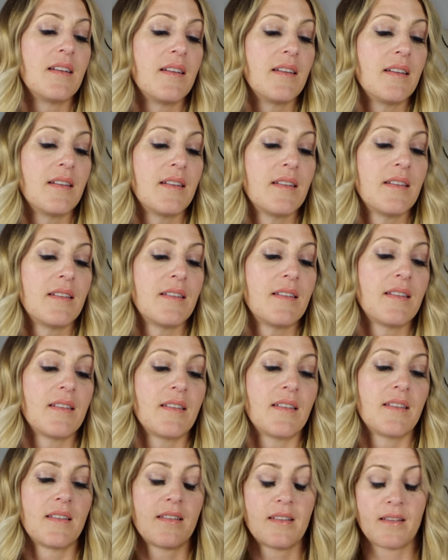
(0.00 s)

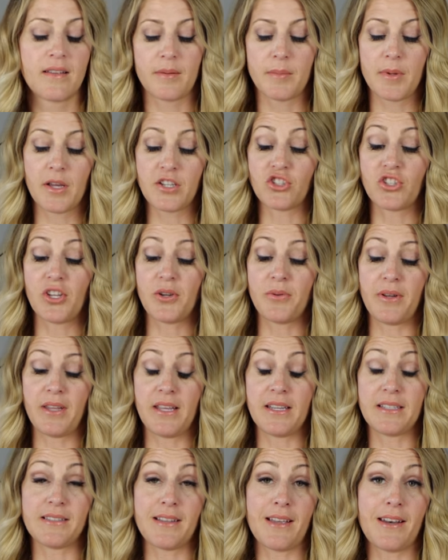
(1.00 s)
I'm actually
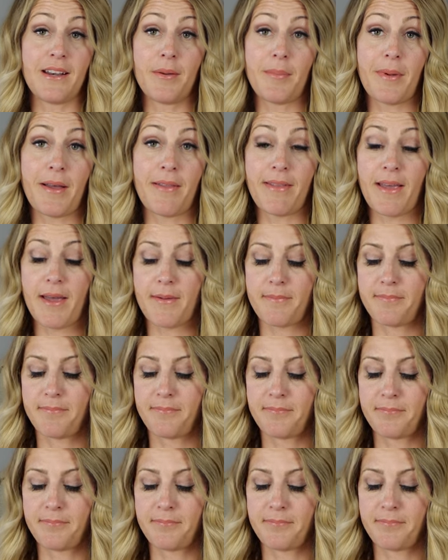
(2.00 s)
really excited about that.